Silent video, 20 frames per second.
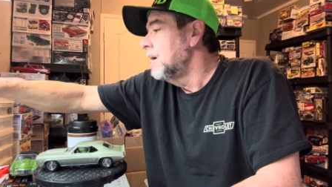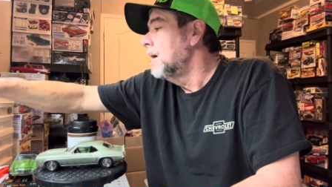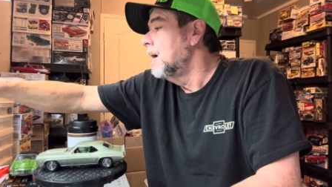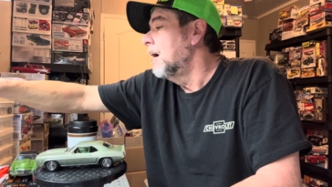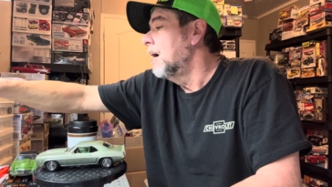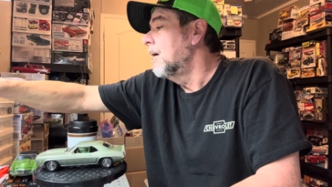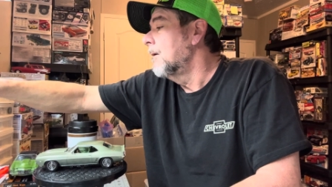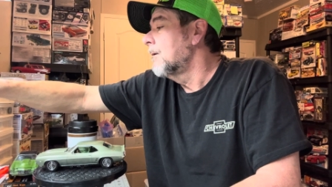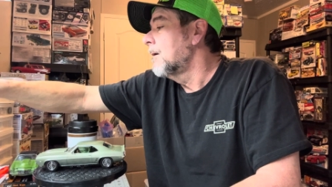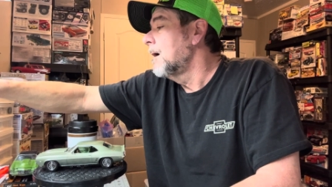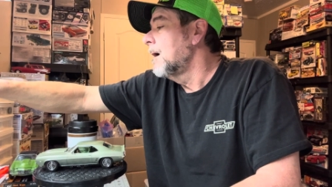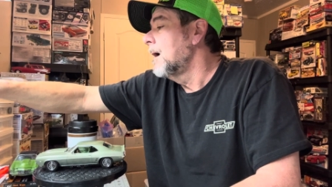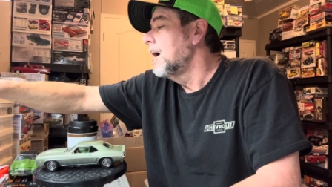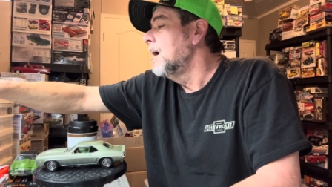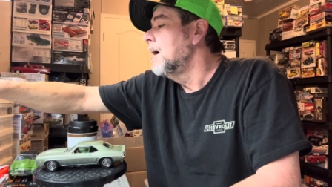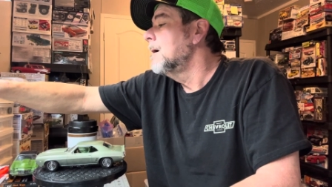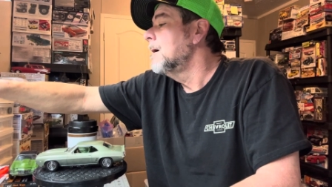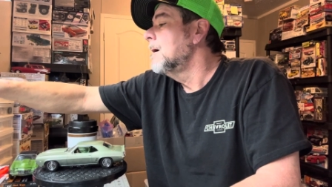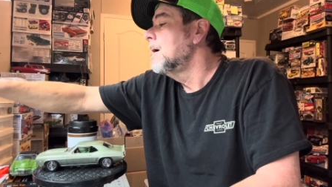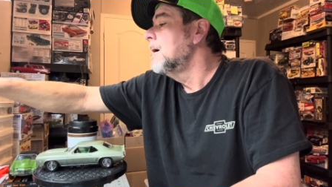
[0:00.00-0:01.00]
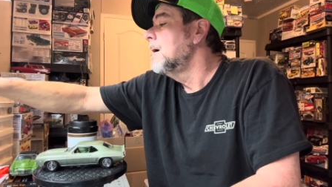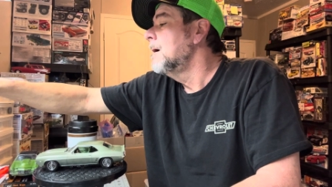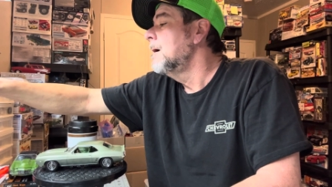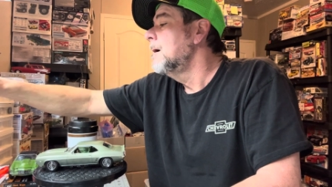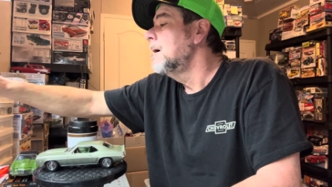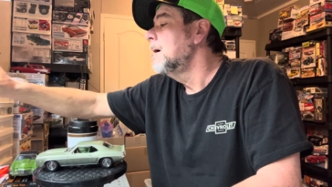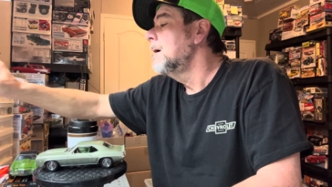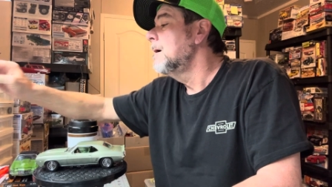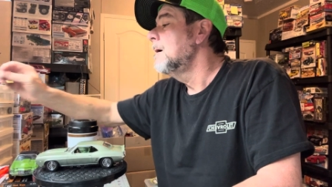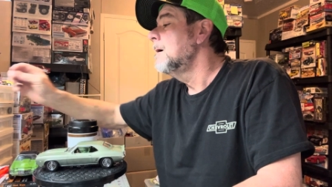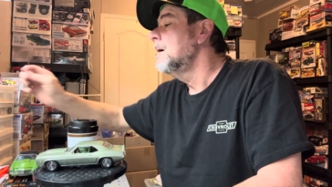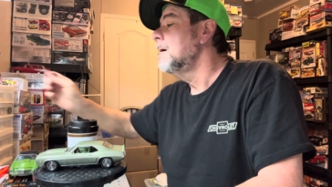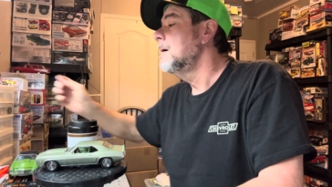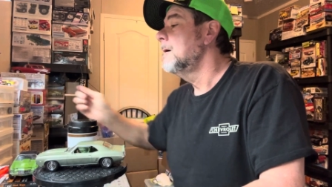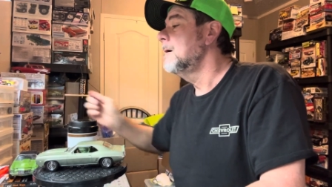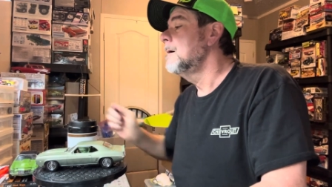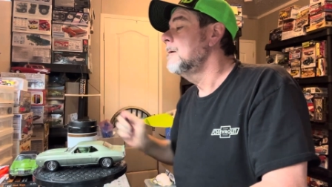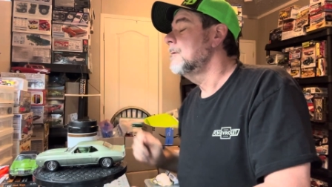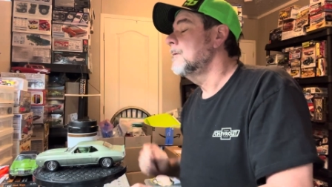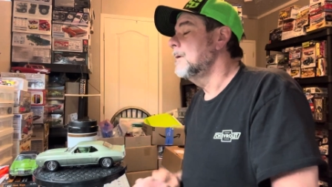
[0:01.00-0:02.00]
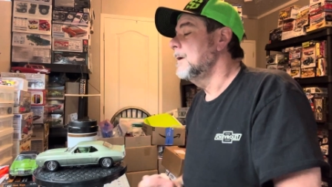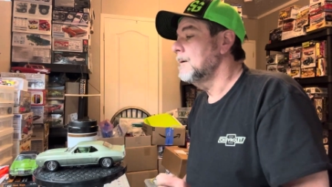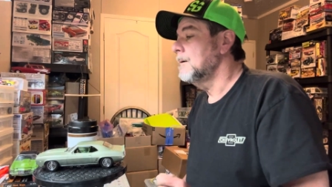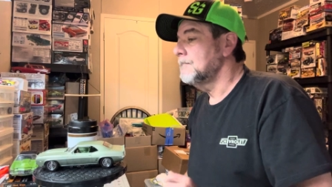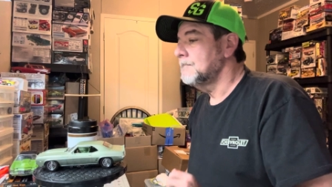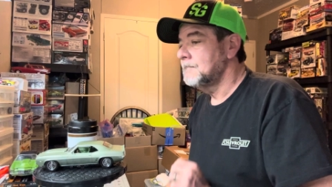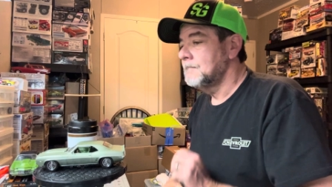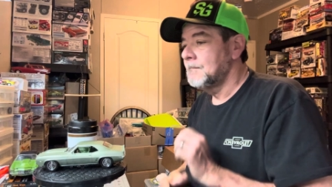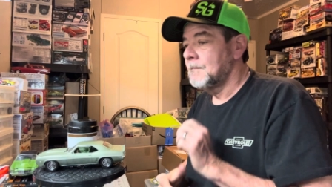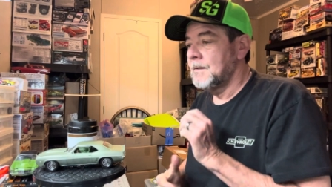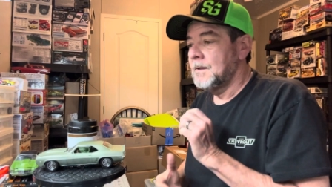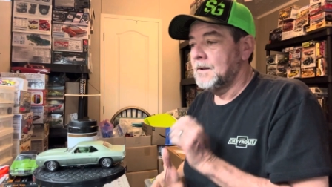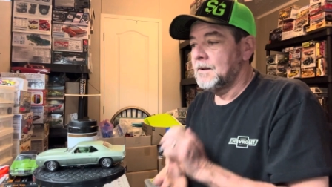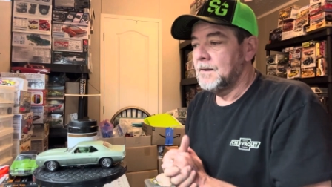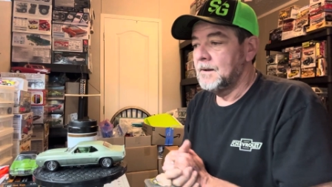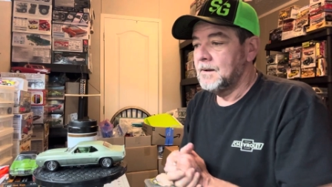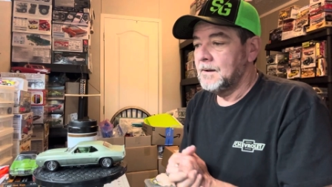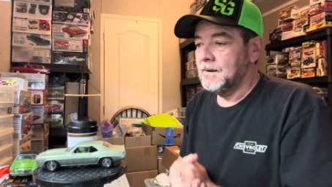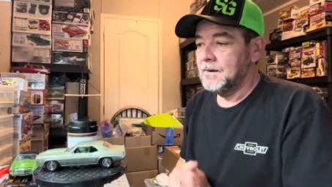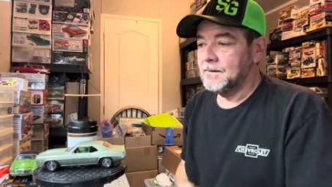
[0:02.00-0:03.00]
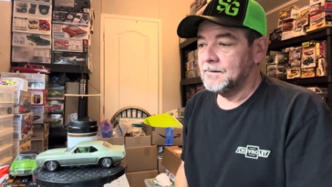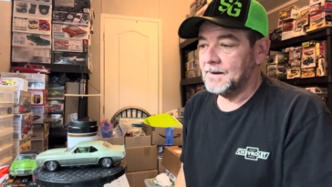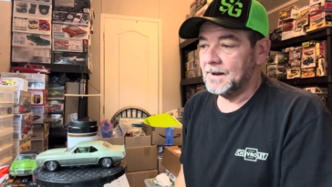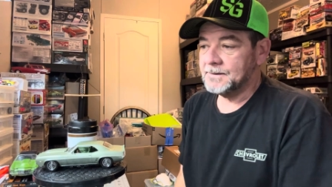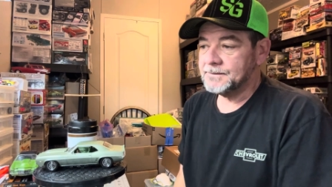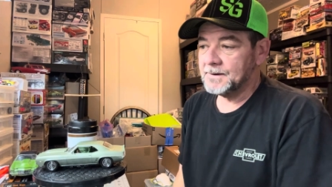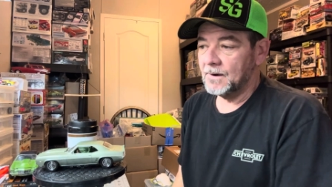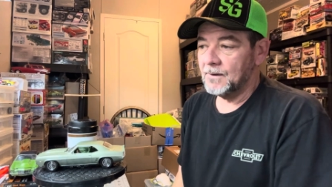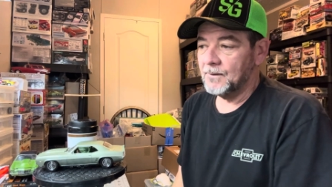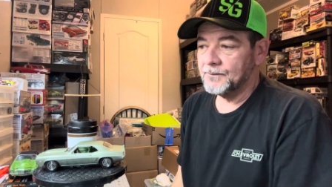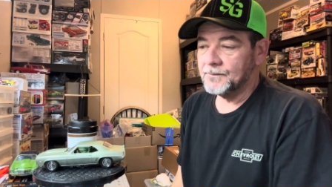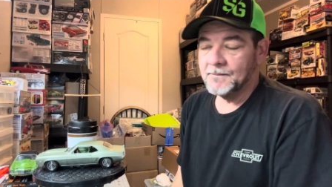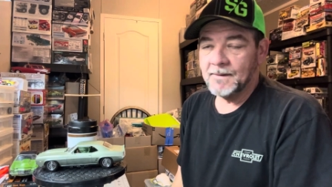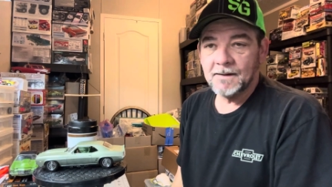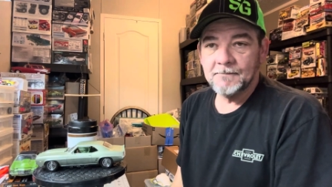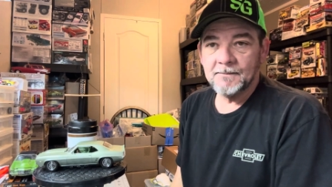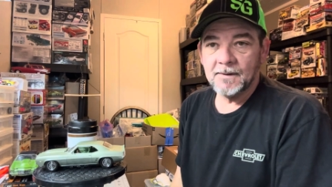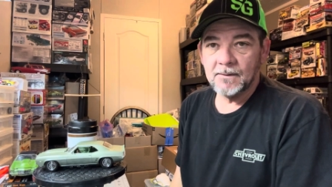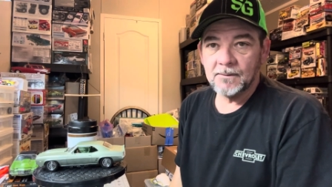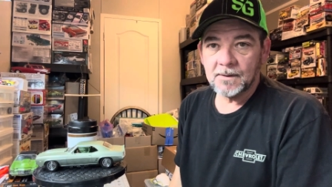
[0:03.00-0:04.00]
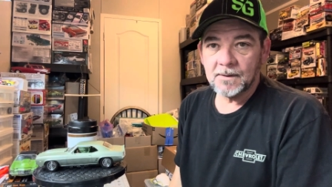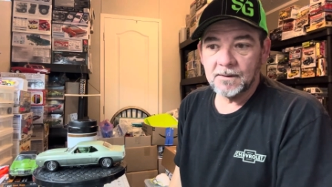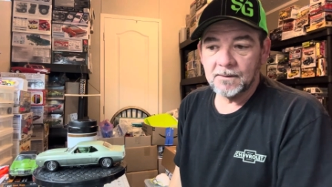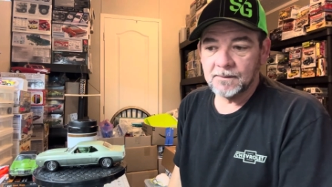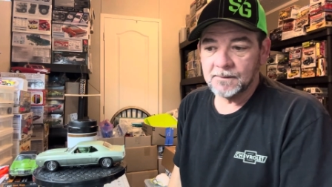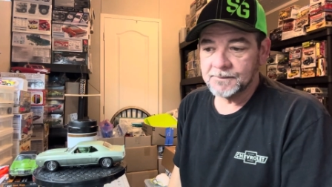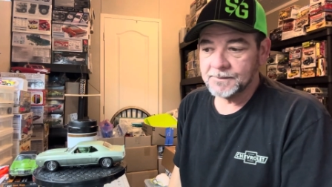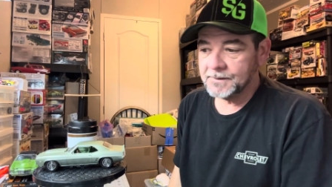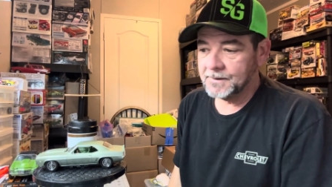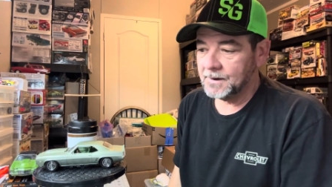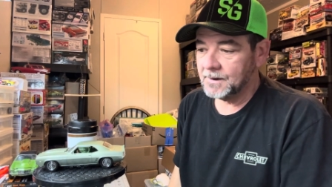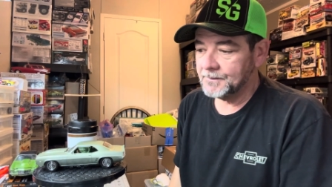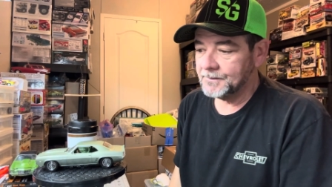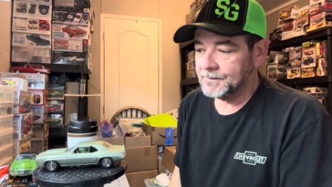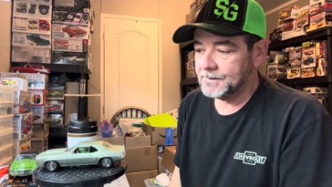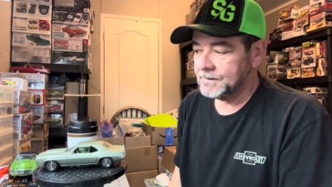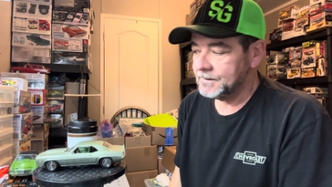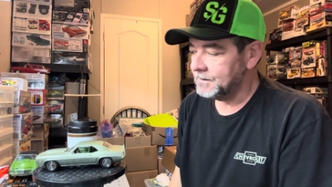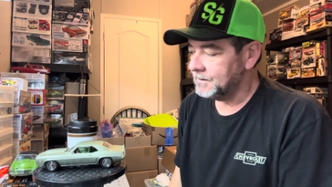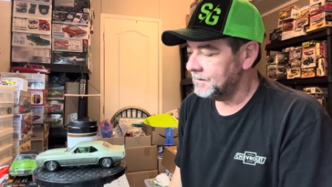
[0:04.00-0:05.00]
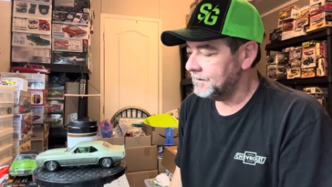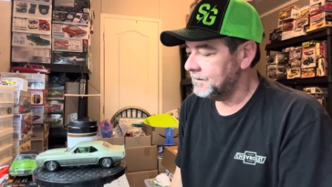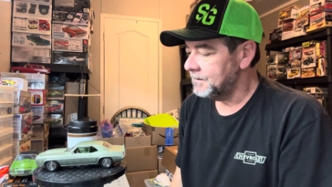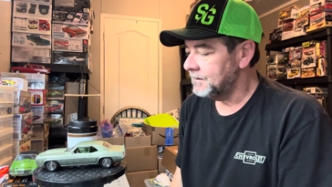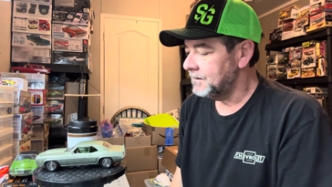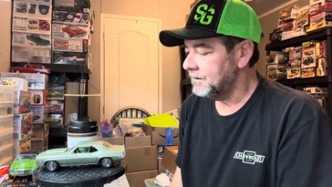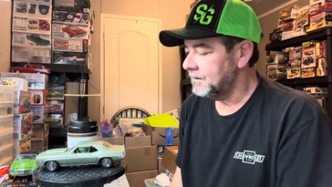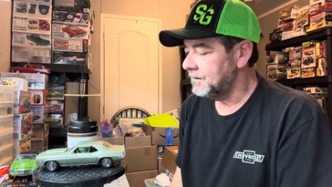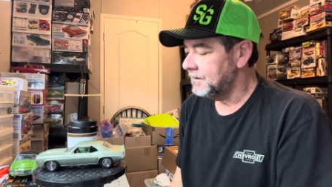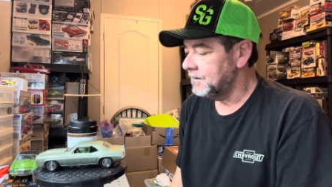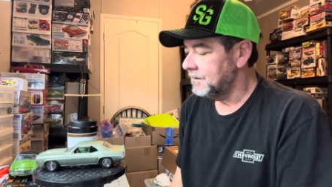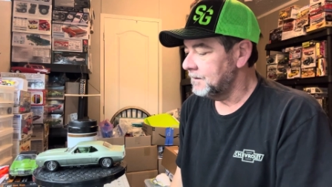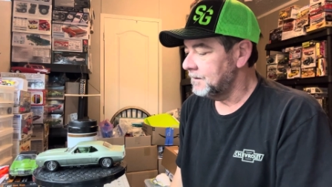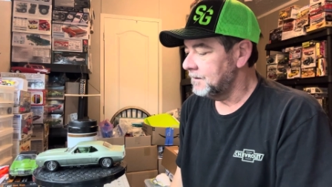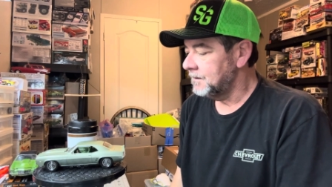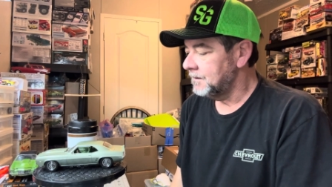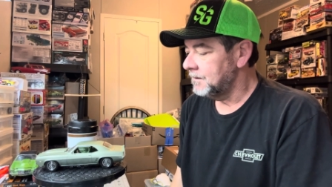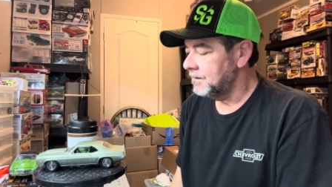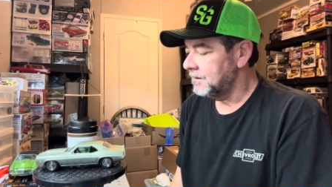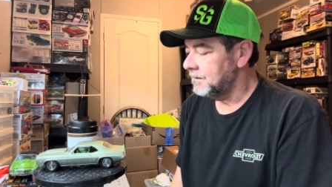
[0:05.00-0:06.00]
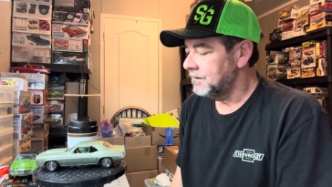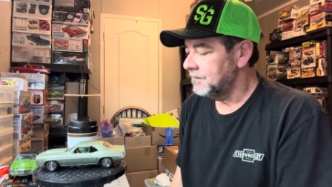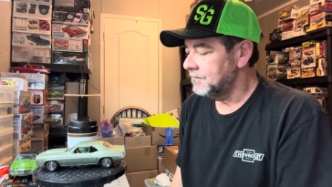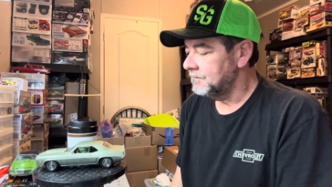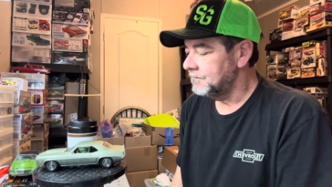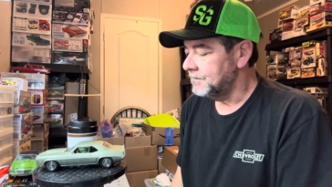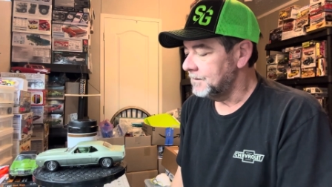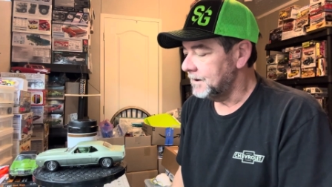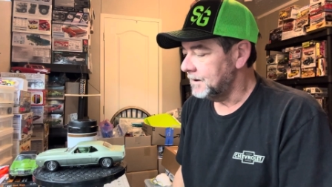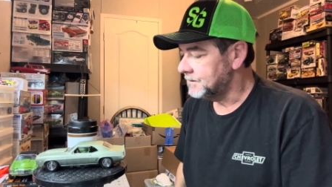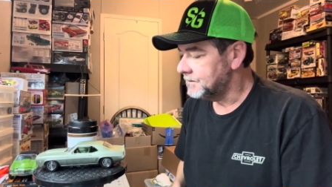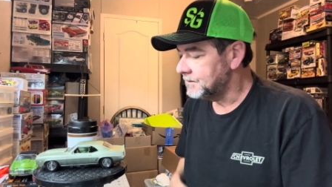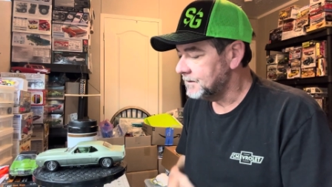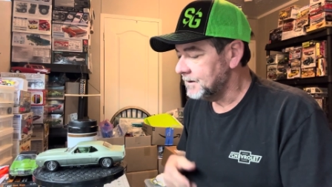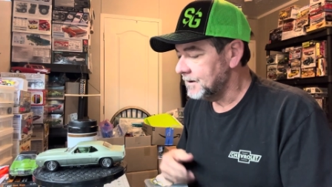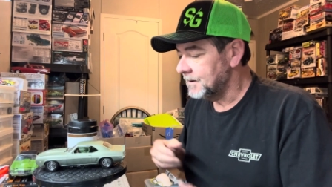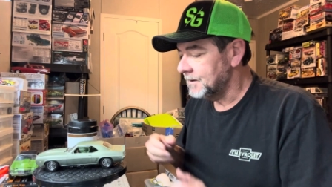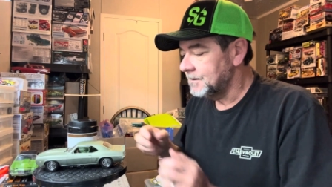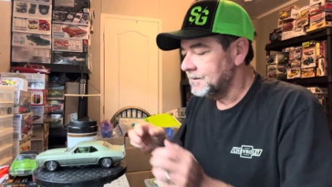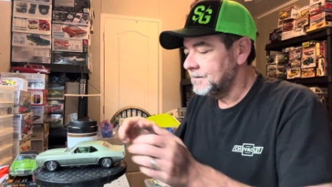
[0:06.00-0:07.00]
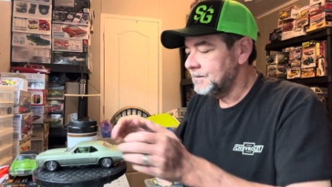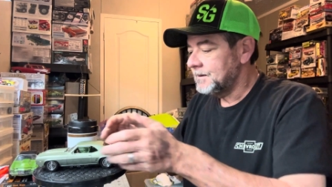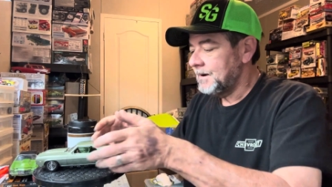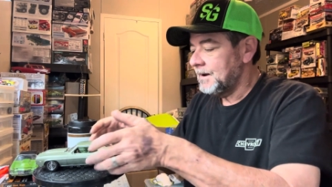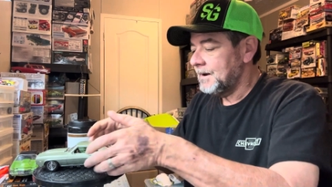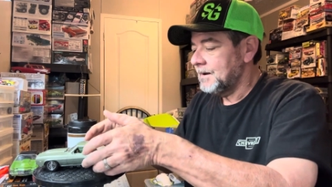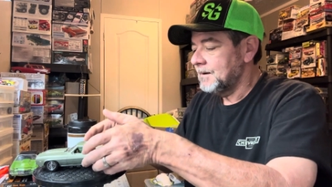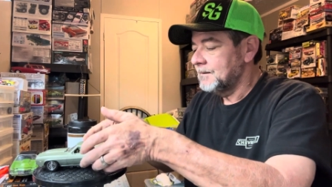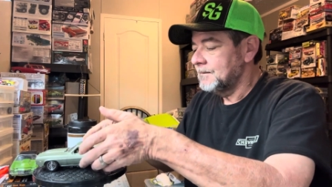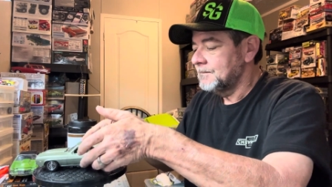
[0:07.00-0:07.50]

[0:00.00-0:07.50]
All right. Well, that's all for my model cars and coffee. But, yeah.